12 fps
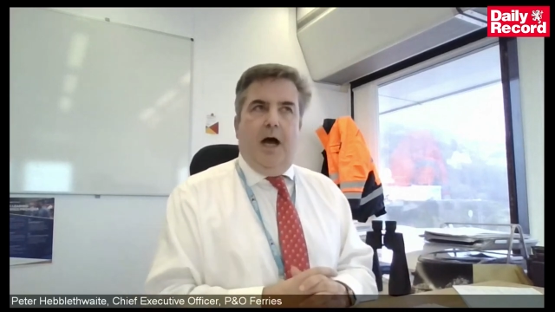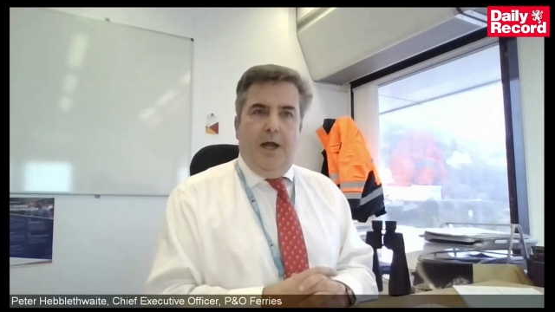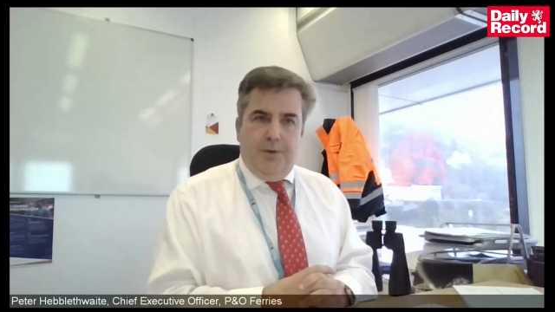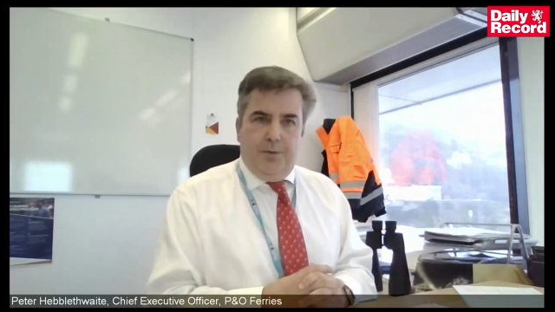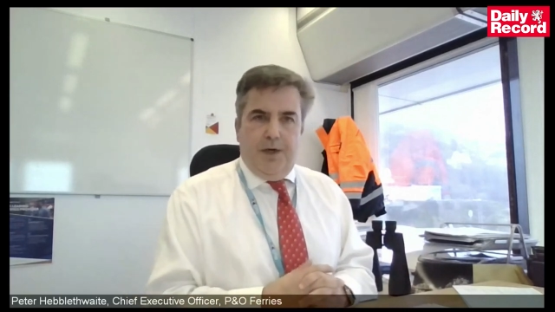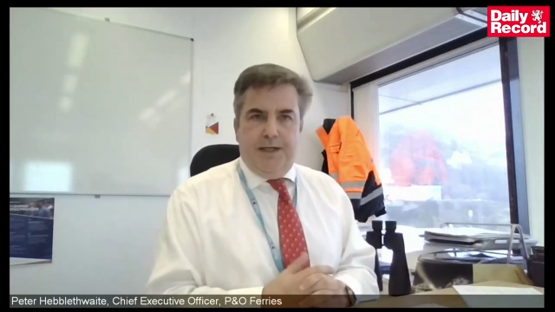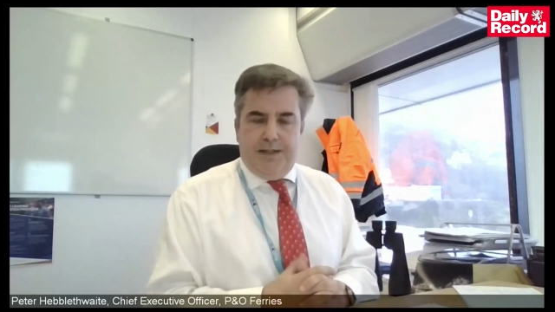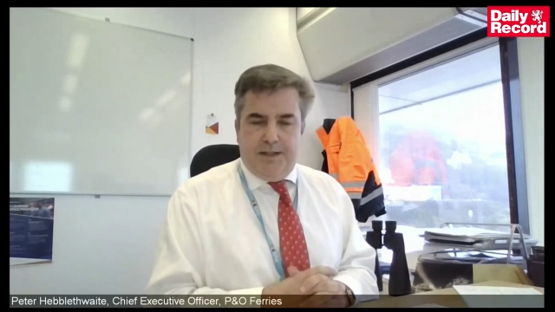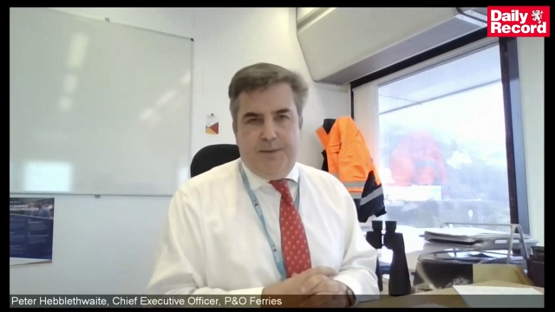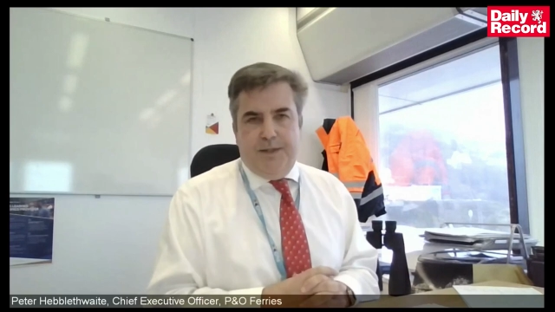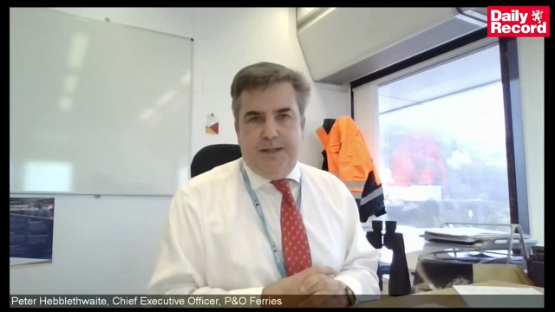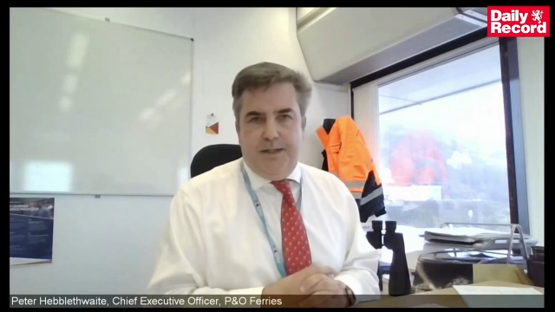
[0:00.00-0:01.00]
Otherwise,
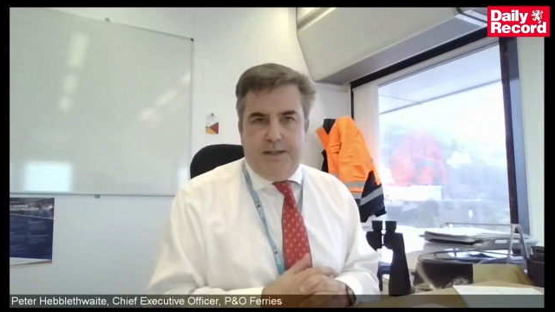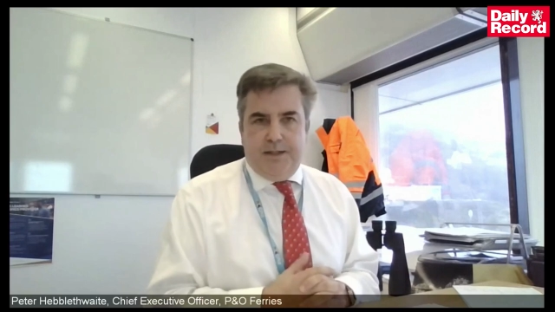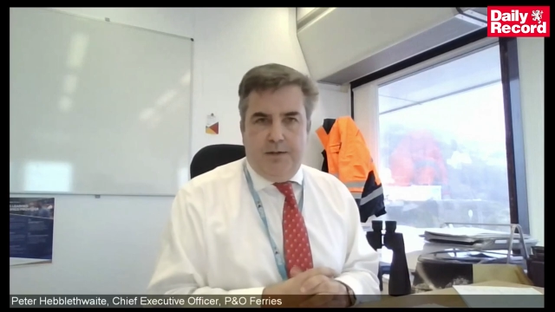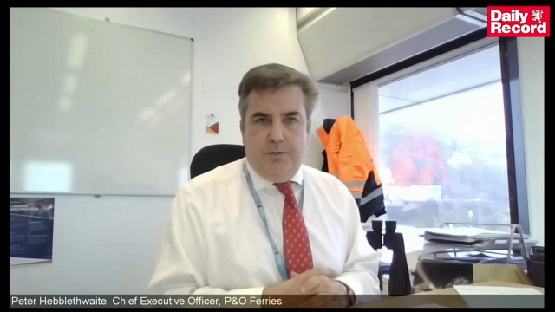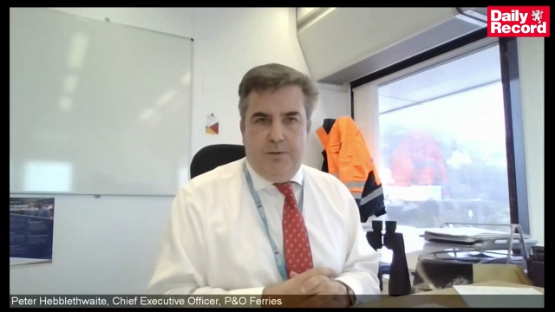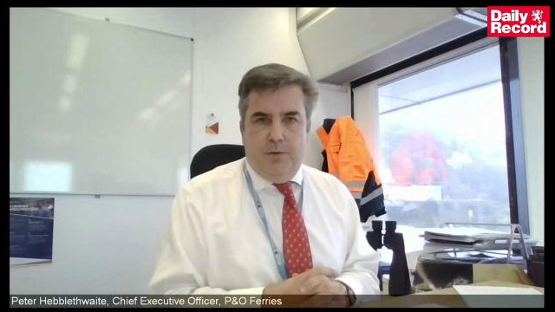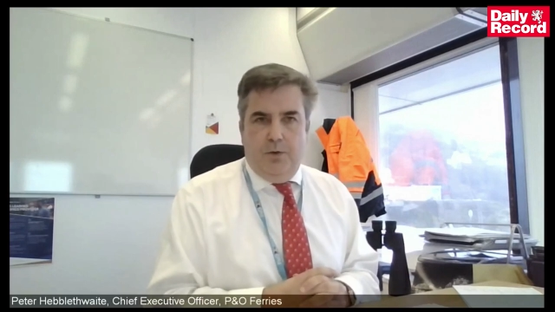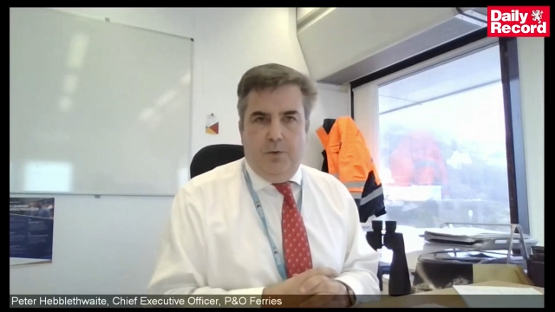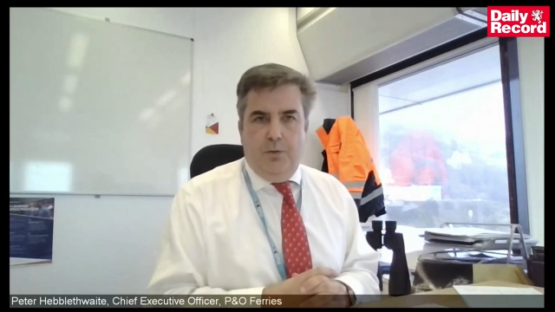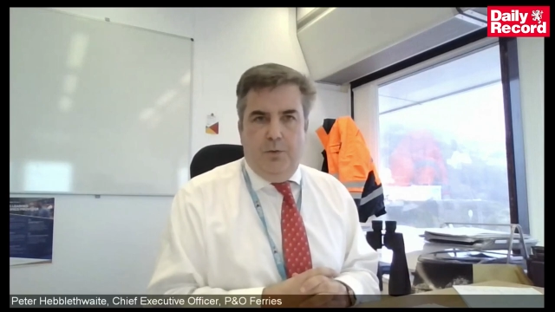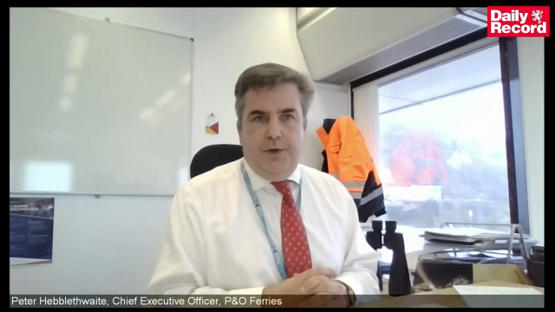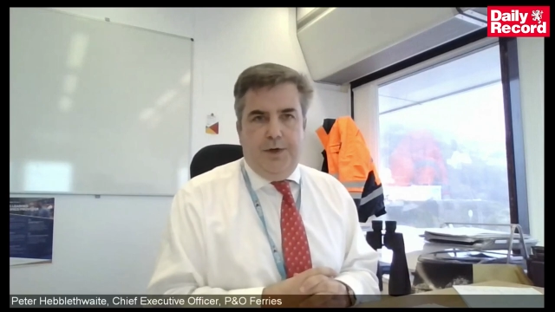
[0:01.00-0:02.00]
this business
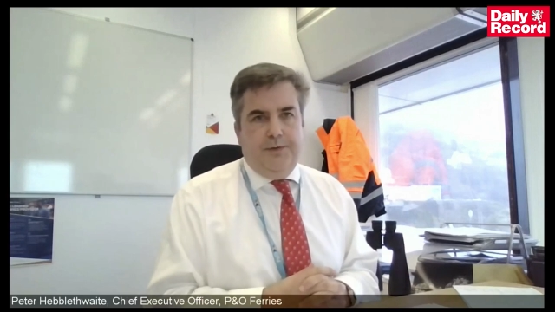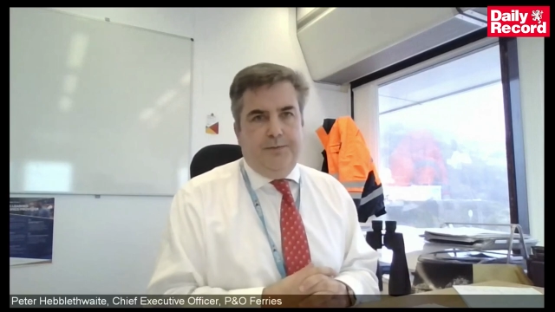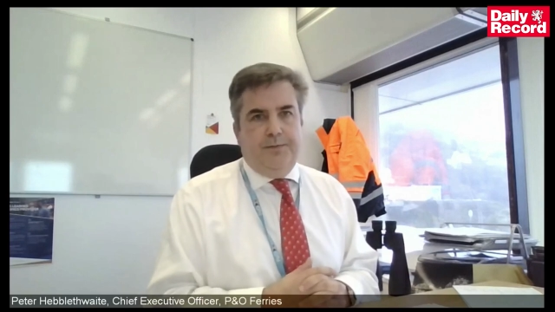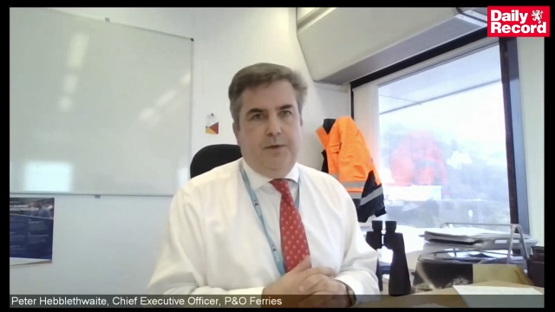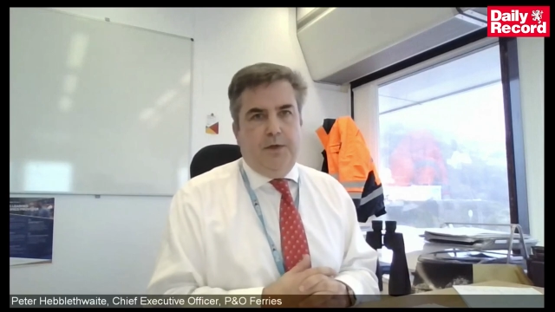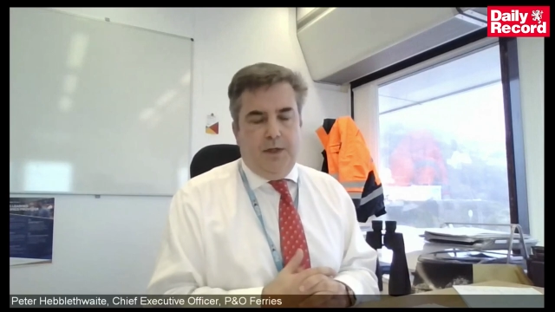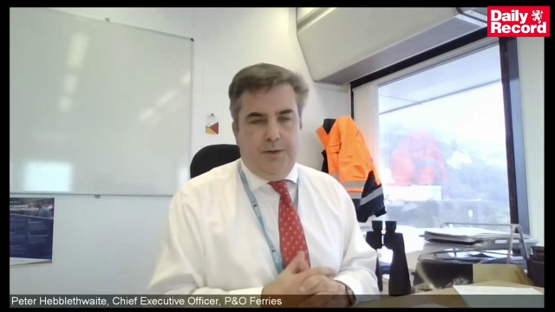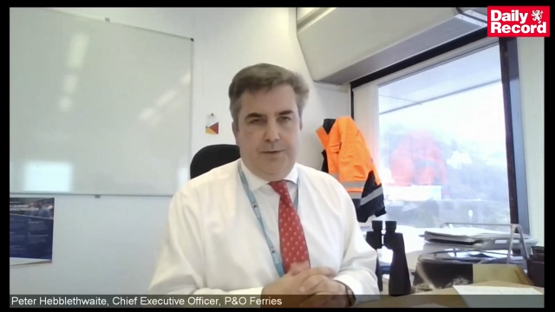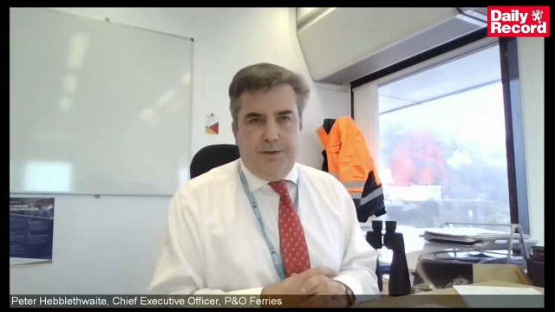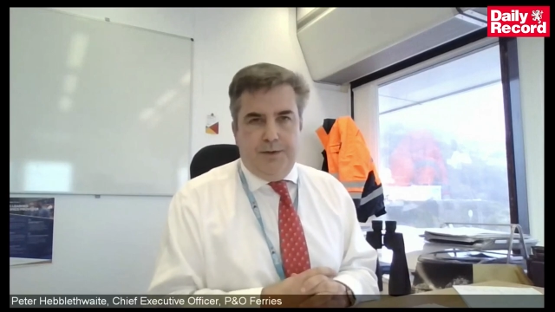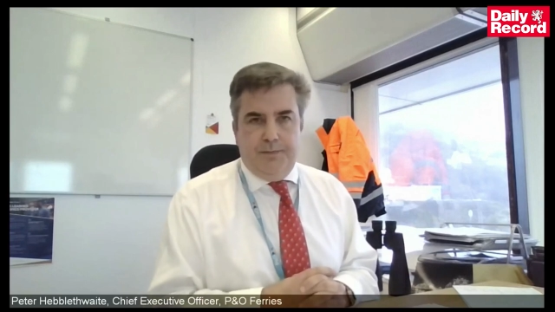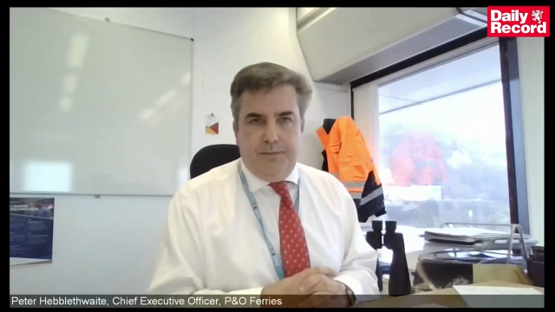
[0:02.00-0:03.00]
would have
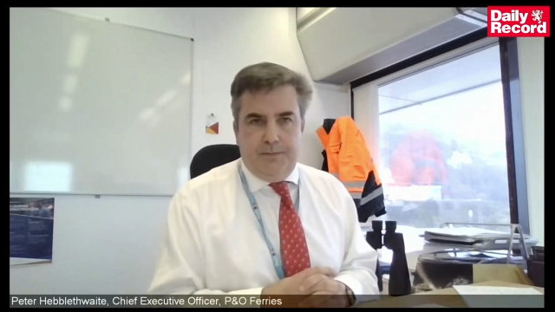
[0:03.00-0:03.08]
closed.